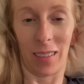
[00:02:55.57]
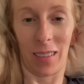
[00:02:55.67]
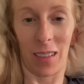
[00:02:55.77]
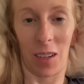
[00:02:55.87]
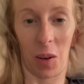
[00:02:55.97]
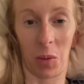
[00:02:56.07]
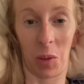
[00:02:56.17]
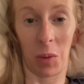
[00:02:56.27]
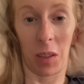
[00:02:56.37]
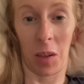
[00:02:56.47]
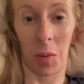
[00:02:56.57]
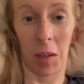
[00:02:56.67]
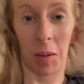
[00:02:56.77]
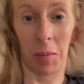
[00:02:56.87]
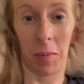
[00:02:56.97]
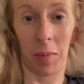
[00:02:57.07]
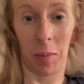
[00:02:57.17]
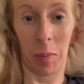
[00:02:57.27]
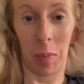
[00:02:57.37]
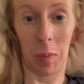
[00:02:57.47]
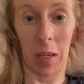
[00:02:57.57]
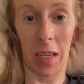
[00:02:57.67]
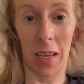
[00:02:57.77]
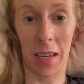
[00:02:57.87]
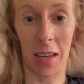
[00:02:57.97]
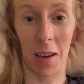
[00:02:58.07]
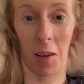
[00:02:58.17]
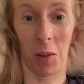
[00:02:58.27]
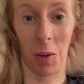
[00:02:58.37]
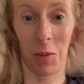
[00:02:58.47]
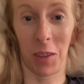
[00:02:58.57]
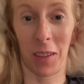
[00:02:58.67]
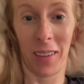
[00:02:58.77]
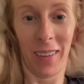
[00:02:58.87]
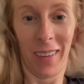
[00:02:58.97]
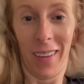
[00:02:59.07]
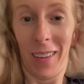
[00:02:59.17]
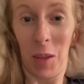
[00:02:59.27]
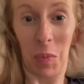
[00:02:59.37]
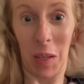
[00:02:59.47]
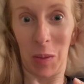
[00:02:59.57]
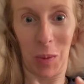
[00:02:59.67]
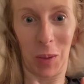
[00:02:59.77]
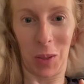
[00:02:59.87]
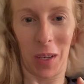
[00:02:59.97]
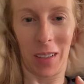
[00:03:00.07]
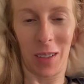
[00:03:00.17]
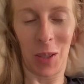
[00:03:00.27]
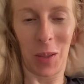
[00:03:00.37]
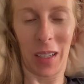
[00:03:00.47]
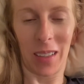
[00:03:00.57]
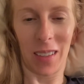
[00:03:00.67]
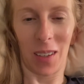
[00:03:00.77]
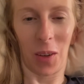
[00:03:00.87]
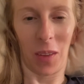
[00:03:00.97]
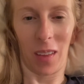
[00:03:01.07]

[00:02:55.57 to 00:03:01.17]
you really don't want to pee all over the place when they're trying to do this. So